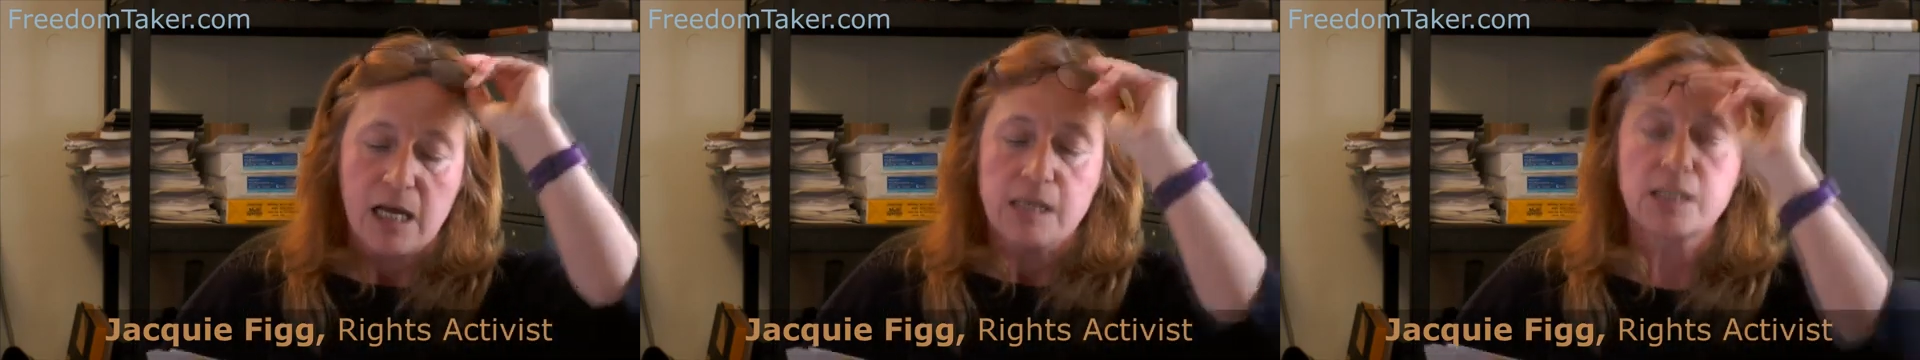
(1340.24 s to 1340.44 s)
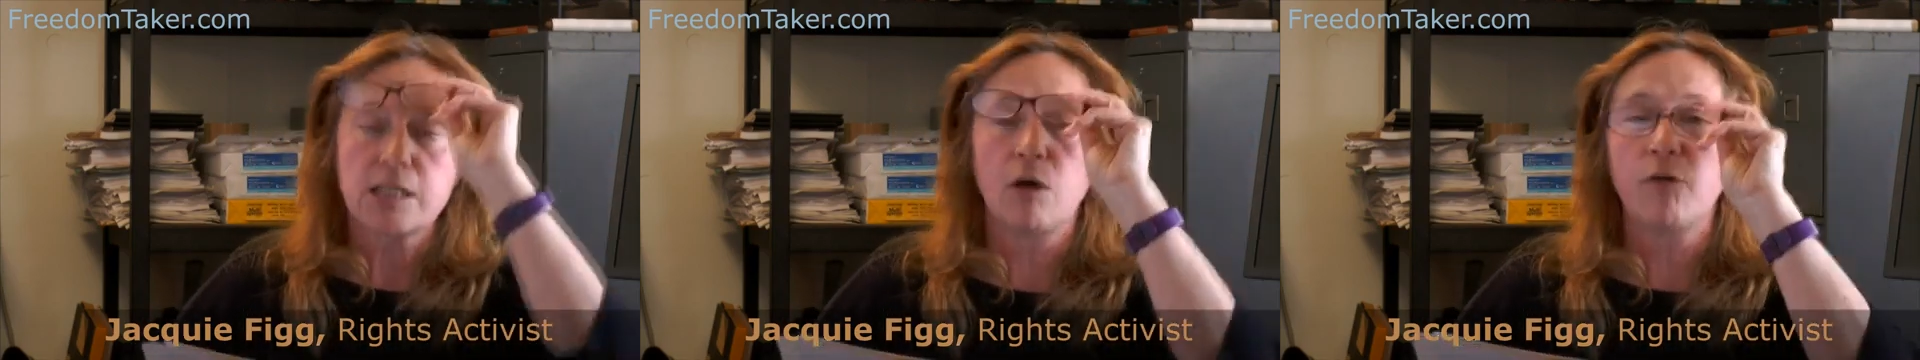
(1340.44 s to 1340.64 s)

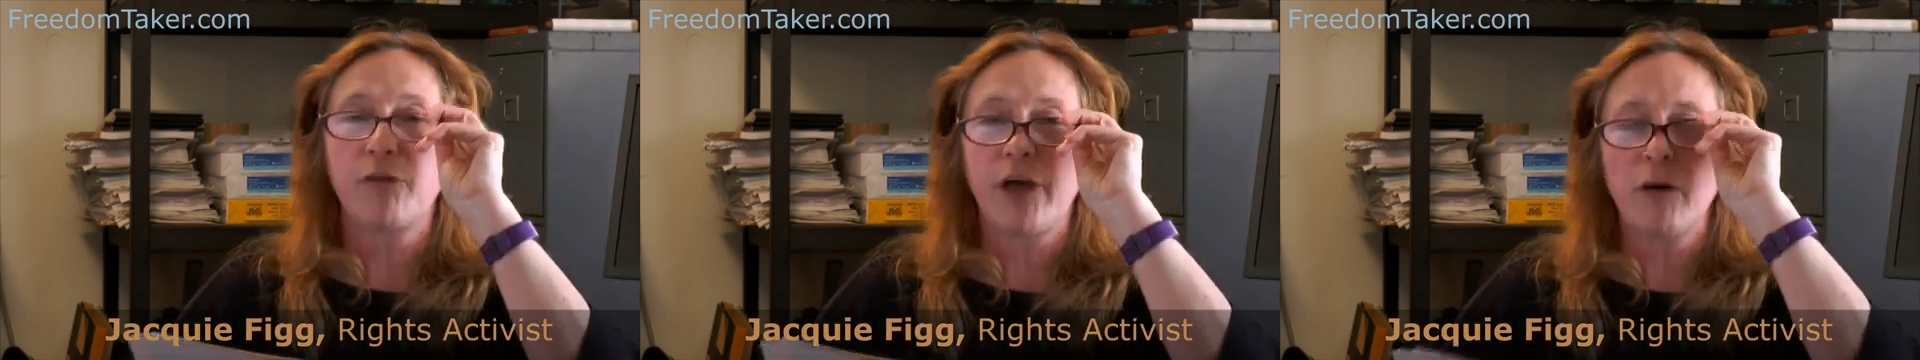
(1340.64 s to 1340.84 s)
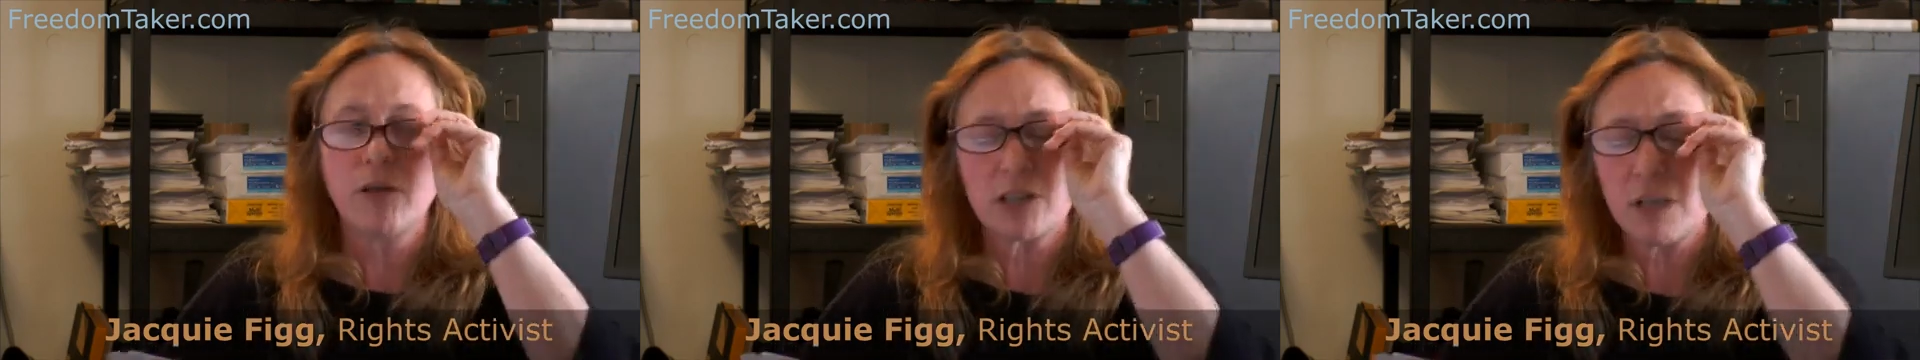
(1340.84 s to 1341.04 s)
So
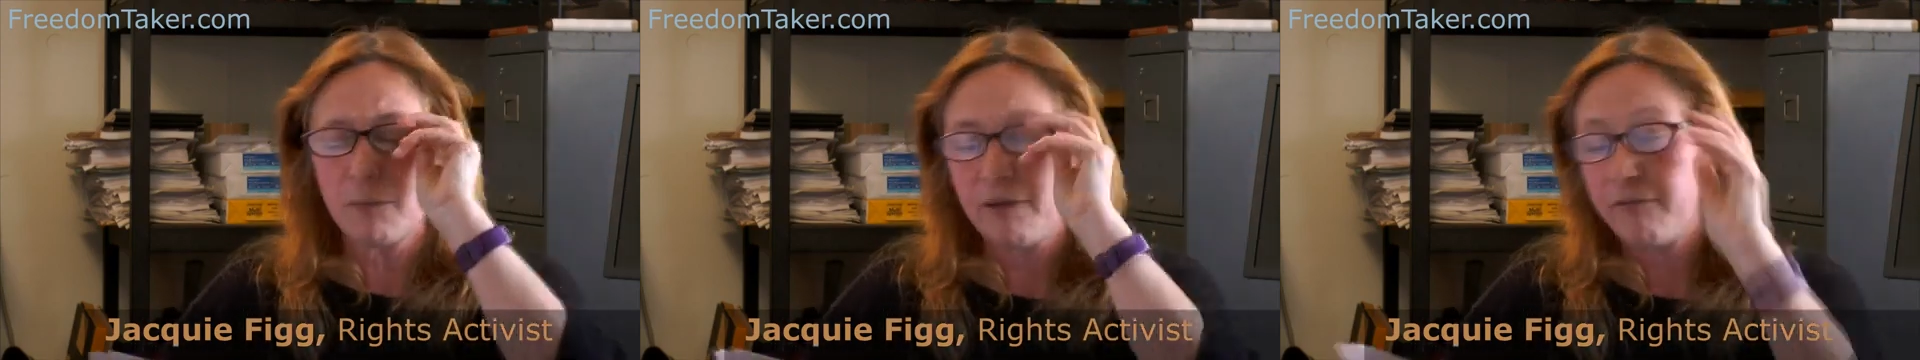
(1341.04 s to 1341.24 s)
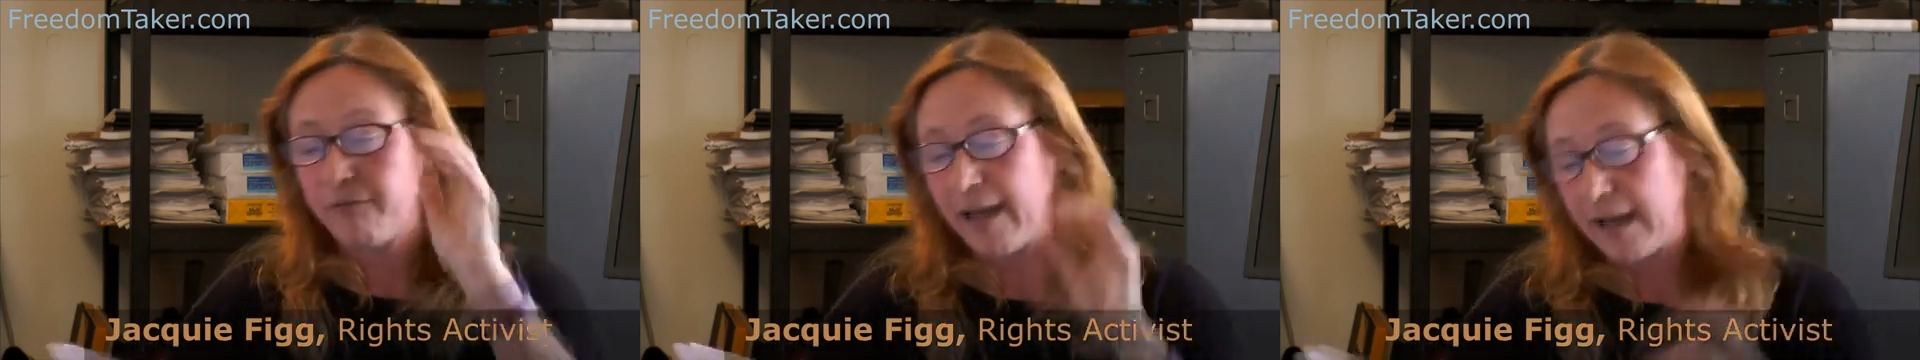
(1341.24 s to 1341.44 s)
those can
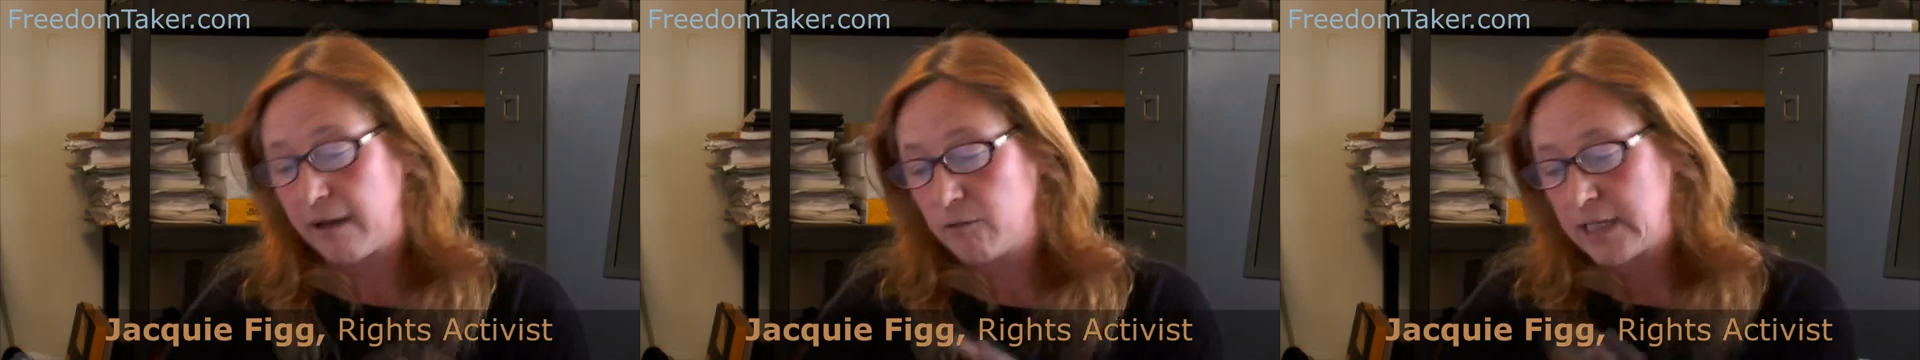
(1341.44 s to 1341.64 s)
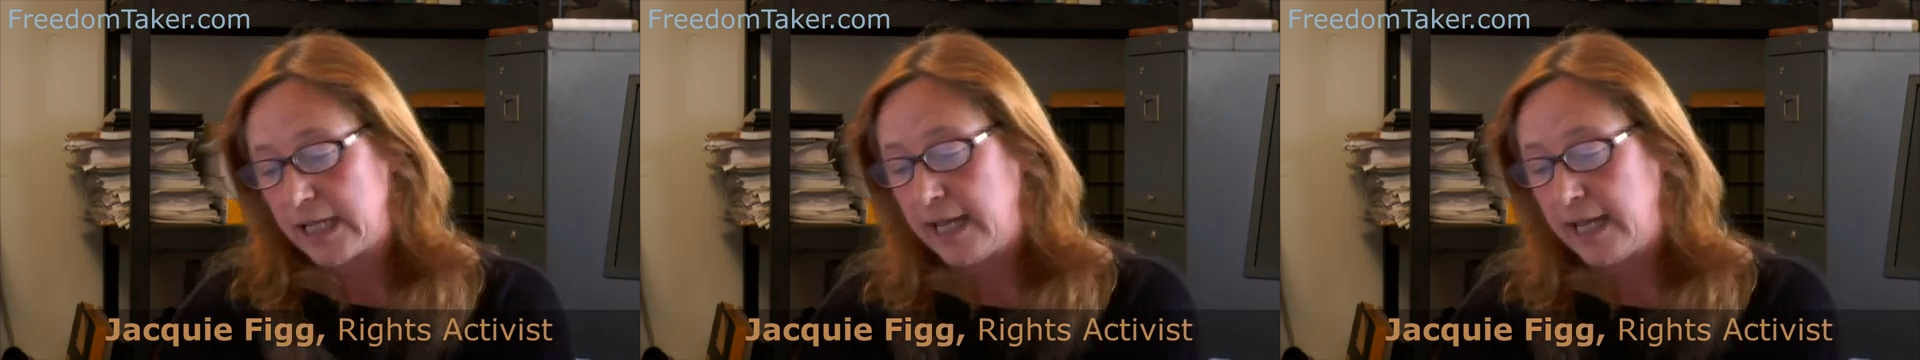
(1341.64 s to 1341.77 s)
be found